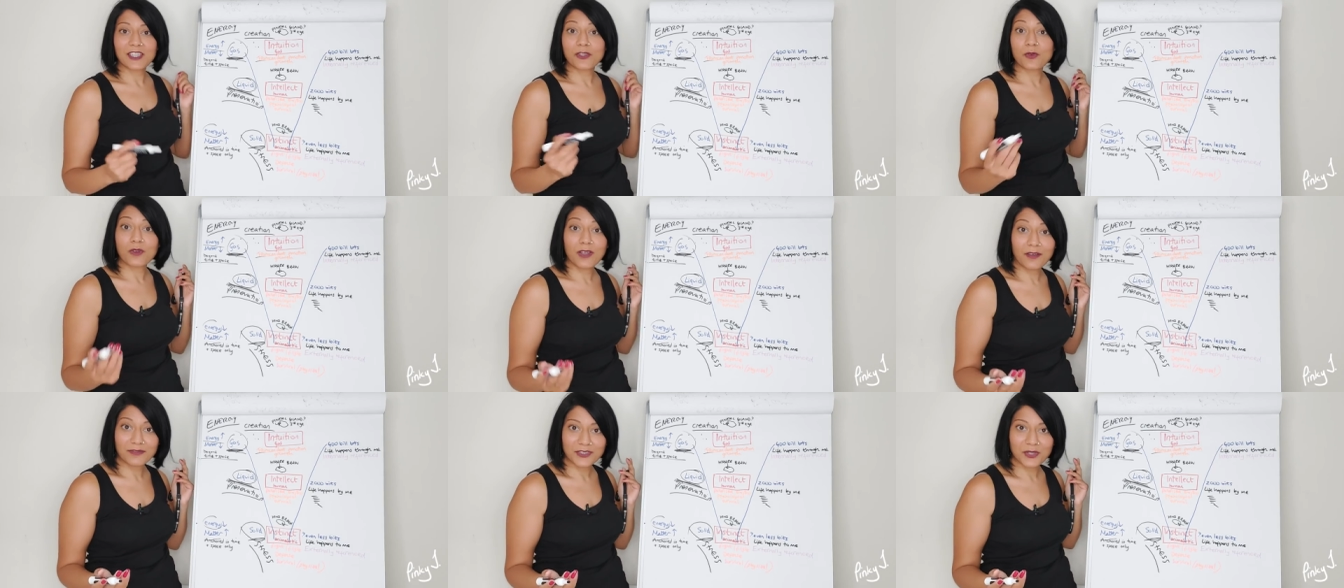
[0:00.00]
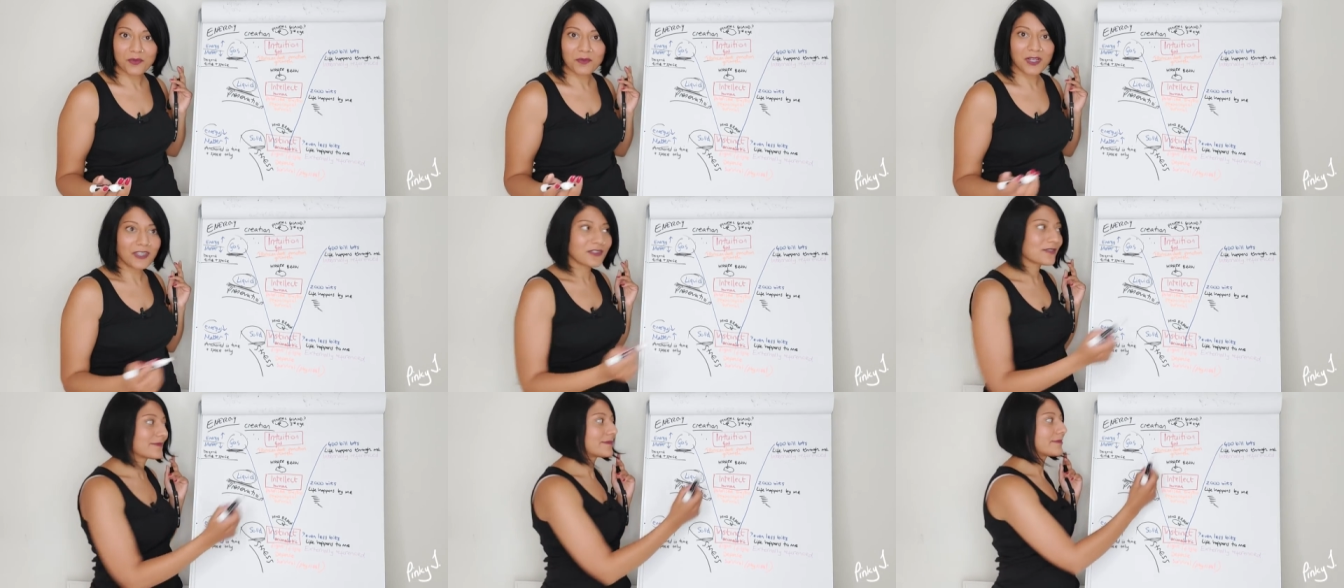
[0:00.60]
that you love so
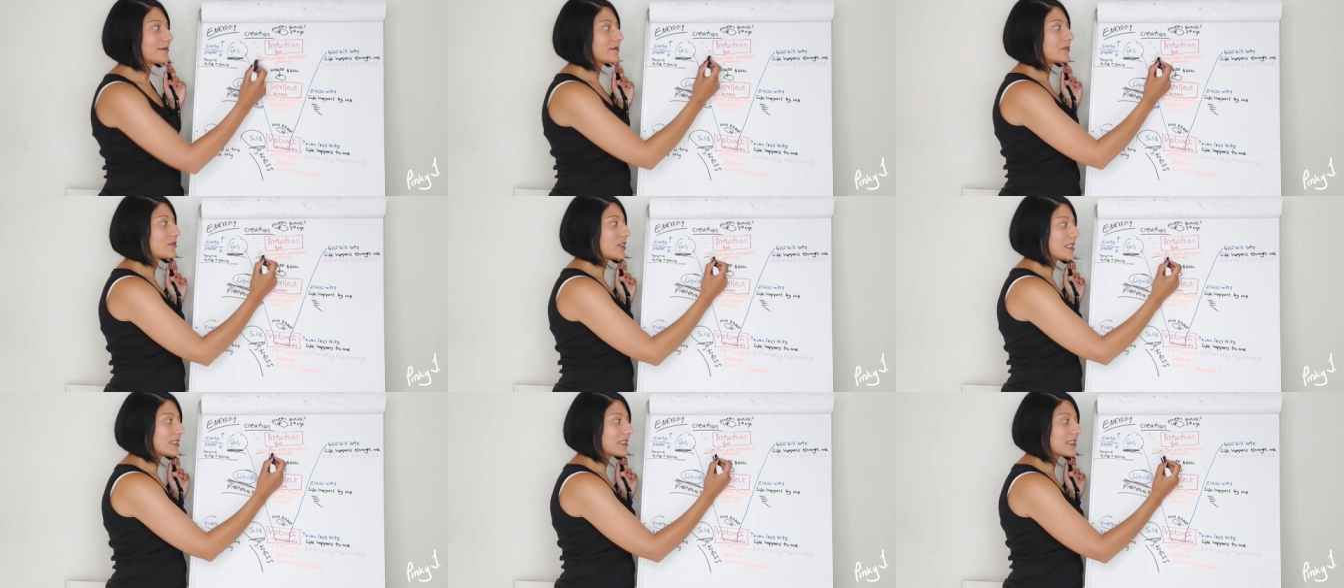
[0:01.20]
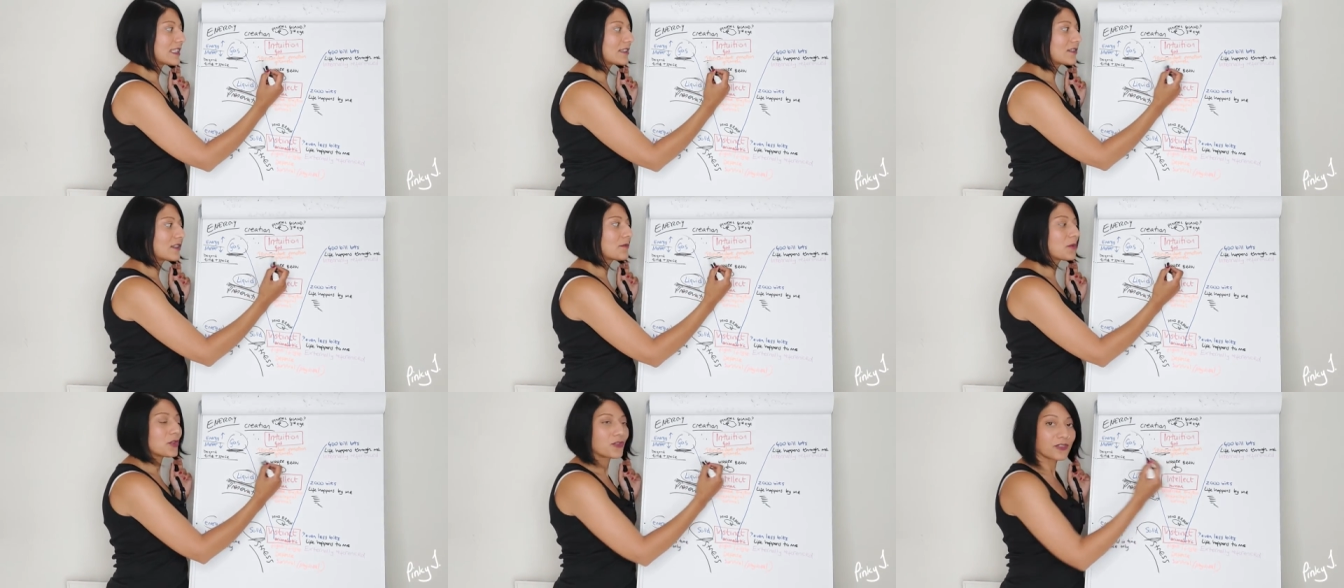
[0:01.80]
much, transcendental
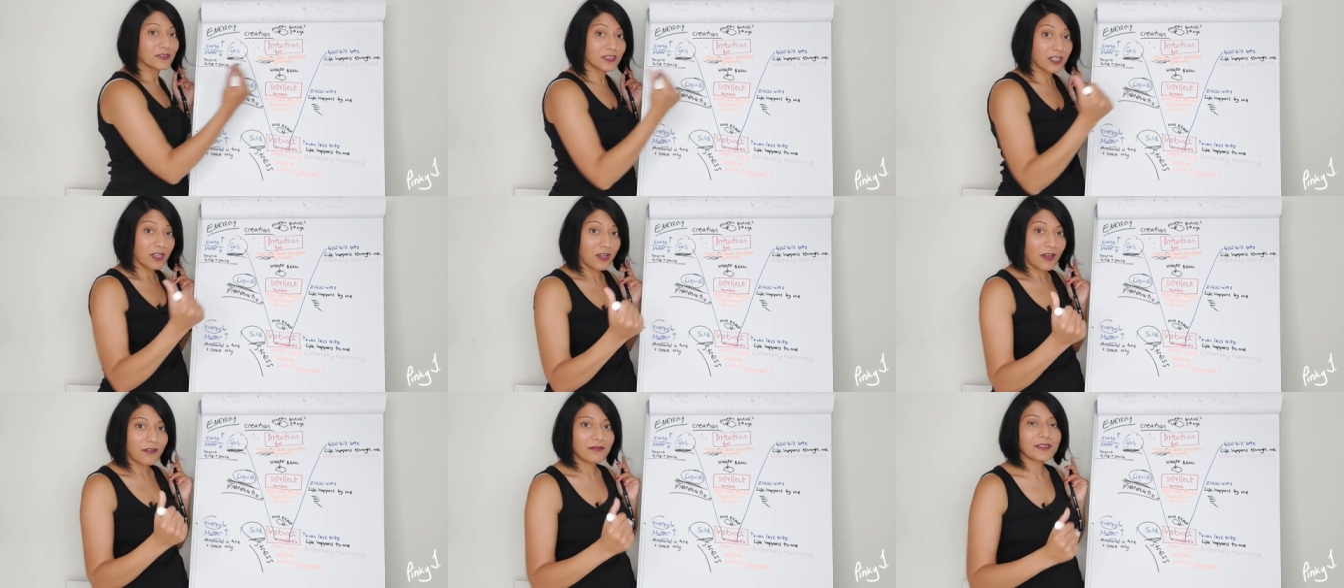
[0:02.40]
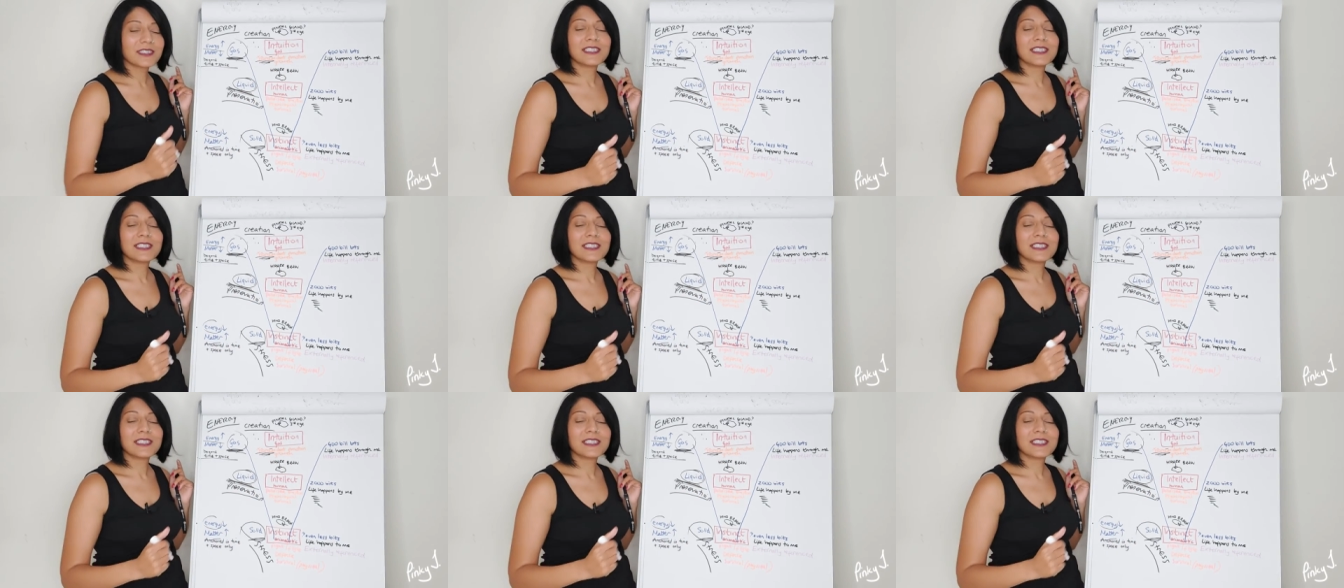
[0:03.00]
emotions, love,